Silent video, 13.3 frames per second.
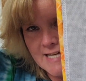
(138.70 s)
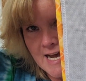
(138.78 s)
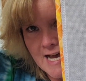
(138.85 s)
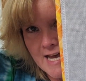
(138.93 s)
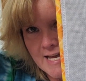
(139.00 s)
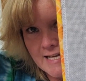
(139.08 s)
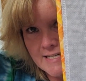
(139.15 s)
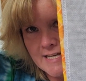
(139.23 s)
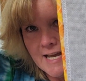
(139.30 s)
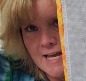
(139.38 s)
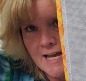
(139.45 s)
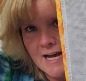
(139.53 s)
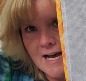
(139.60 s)
dyed
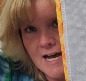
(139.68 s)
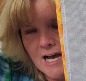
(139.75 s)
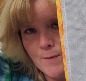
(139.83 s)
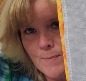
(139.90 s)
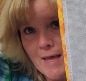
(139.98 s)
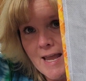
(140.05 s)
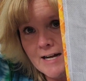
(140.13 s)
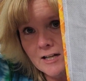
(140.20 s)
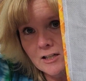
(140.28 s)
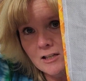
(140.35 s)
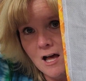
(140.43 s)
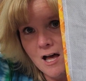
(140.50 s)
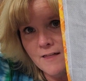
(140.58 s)
Aida
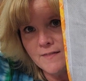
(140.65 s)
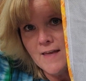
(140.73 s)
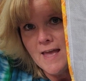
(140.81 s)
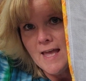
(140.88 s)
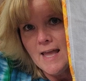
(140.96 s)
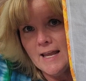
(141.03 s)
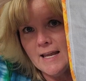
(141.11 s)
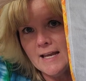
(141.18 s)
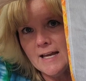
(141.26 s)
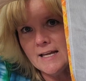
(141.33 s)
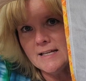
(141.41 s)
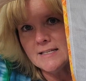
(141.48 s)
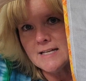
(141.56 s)
cloth,
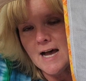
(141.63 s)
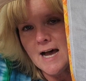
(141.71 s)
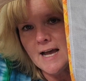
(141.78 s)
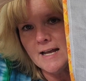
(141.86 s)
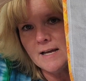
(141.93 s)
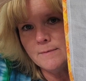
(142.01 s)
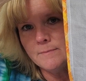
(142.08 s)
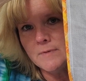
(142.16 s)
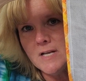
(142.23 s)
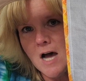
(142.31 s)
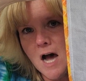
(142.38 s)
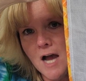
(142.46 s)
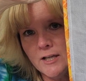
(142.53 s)
and I am
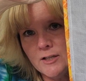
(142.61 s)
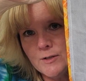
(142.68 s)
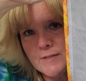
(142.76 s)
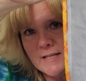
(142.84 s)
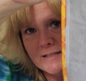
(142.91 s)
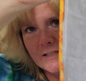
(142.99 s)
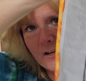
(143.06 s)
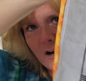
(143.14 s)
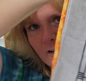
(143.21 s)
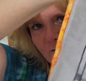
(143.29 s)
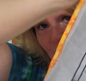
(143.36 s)
not using the called